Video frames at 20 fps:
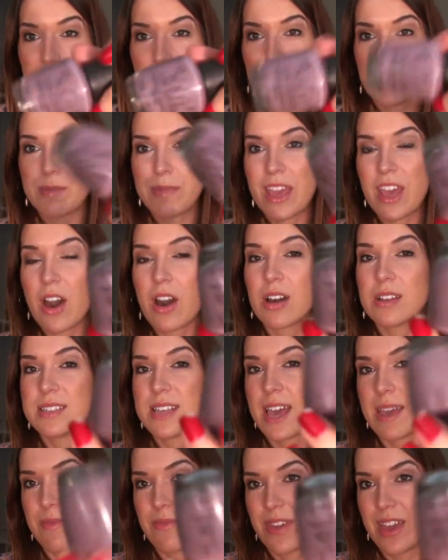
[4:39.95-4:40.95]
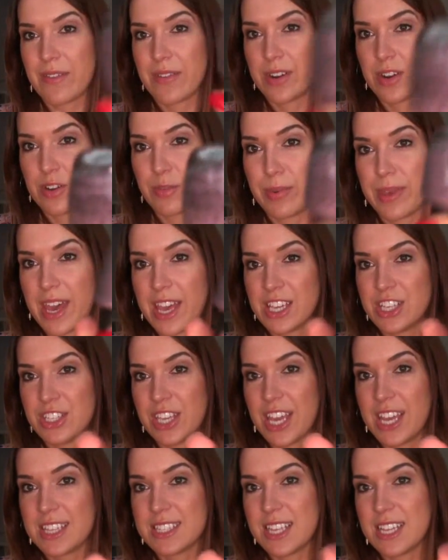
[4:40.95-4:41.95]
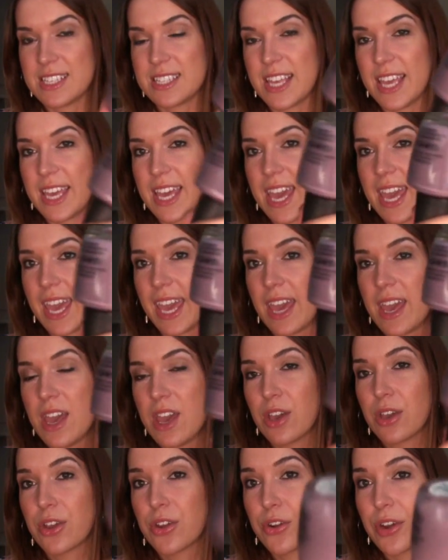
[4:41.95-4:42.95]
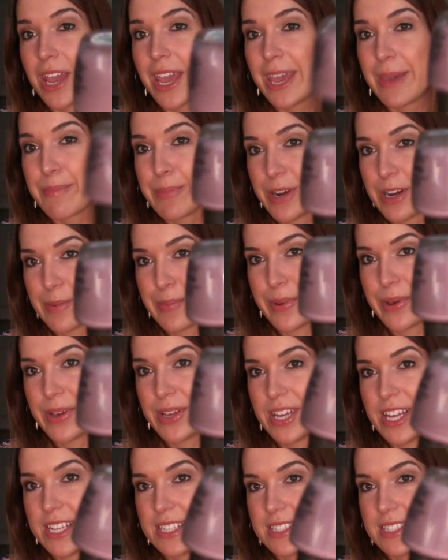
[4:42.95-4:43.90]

One of my all-time favorite O P I shades. It's like a gray-purple.